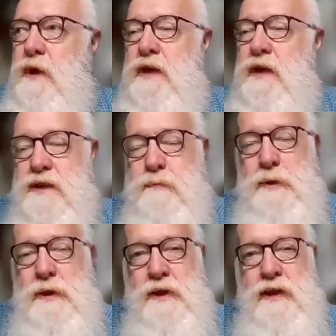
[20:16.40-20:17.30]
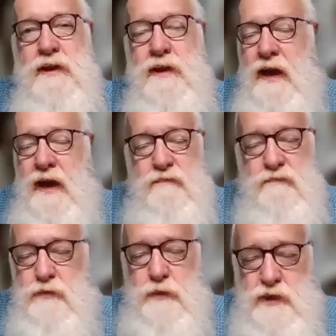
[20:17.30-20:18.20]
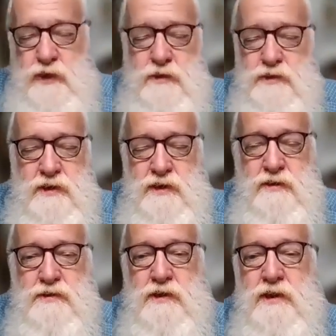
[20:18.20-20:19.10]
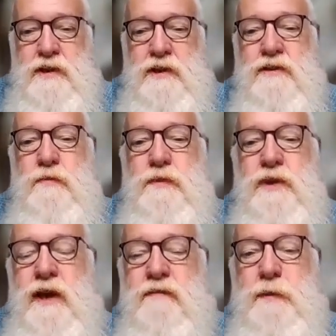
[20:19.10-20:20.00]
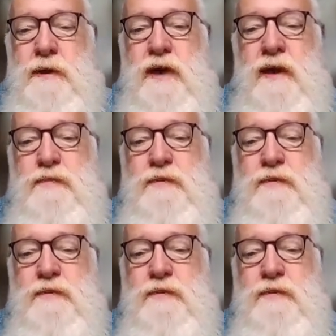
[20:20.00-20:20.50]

we typically have for years and years and years, when the government